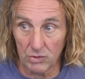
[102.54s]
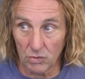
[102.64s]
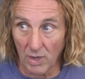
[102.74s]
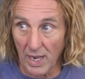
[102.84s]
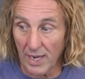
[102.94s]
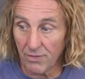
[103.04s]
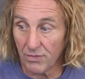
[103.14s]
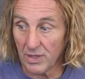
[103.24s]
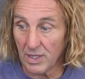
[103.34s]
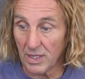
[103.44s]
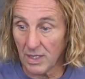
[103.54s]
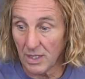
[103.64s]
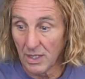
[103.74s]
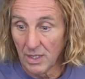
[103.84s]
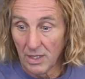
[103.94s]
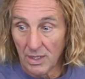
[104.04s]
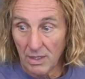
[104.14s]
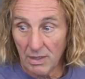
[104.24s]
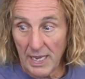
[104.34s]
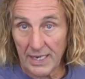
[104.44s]
drive the
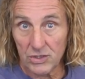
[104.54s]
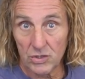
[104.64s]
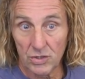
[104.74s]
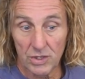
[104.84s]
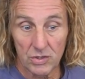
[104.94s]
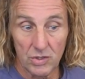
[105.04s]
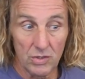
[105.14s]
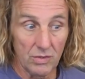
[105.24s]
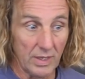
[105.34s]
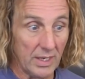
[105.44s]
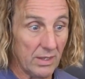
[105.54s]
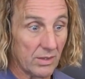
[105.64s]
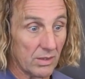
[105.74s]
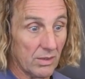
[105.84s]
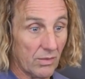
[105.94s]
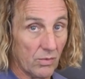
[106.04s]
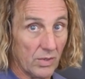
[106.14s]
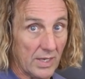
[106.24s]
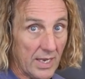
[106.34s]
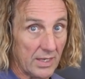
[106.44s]
X32 either
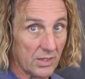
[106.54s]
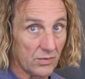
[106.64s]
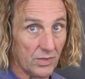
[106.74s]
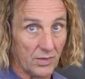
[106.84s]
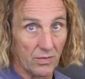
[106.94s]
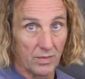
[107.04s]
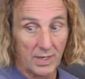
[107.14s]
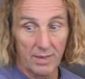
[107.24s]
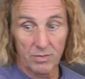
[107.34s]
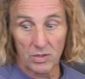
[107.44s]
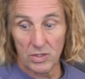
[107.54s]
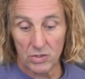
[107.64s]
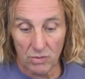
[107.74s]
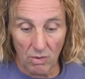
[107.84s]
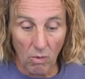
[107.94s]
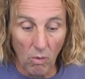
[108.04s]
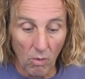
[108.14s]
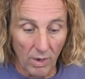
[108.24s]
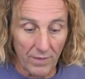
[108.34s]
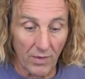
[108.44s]
through the AES50 from the M32,
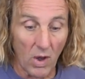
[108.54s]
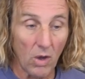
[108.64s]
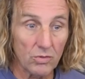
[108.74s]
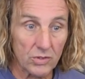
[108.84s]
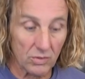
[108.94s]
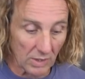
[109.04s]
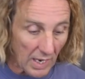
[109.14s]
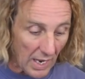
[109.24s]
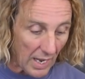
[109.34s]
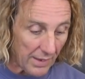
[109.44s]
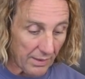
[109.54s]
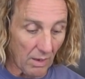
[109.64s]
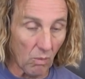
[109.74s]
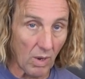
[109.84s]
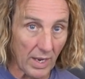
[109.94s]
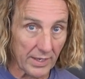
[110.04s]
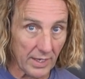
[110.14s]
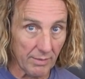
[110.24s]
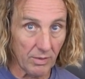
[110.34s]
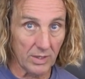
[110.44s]
or I've also got a Y
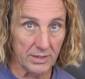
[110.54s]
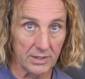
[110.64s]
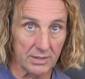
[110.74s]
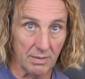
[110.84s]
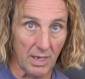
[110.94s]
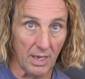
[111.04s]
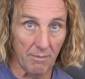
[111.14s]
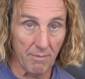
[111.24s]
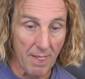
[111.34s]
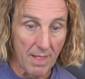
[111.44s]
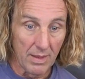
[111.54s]
cable on this um,